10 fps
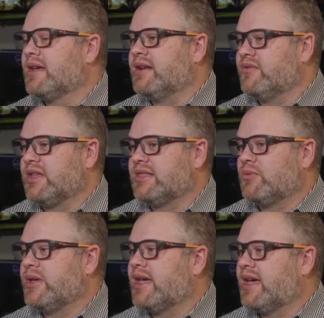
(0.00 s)
An event
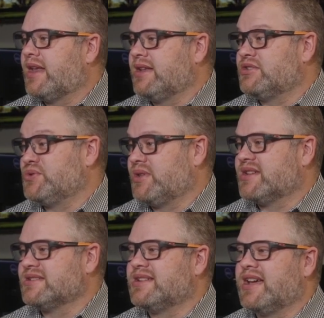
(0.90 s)
that we had in
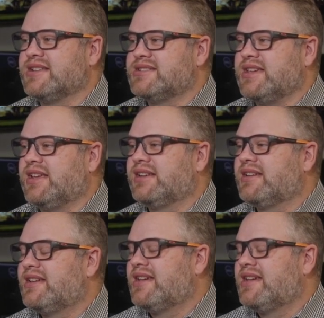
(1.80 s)
2019